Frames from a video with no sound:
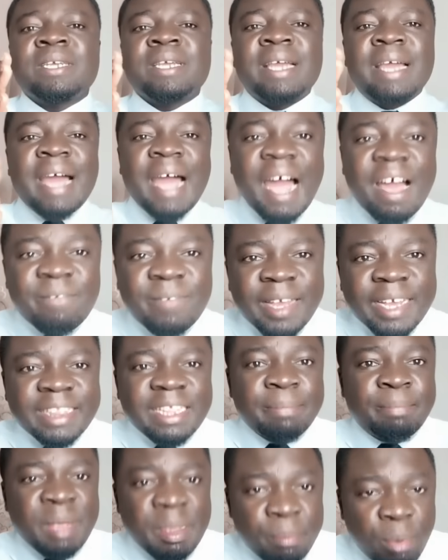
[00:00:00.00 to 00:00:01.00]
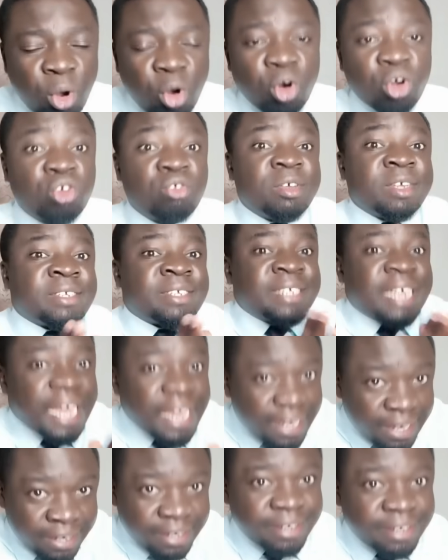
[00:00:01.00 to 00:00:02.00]
having the people on your
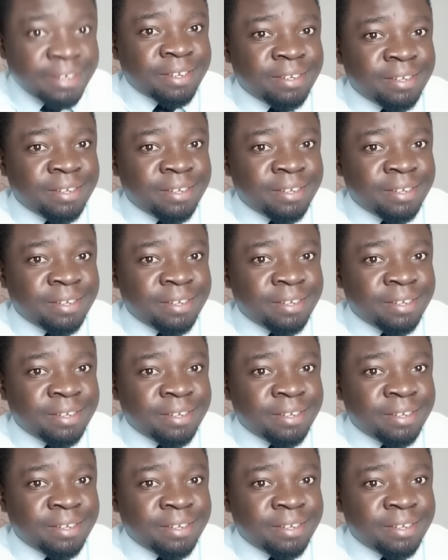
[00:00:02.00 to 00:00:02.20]
side.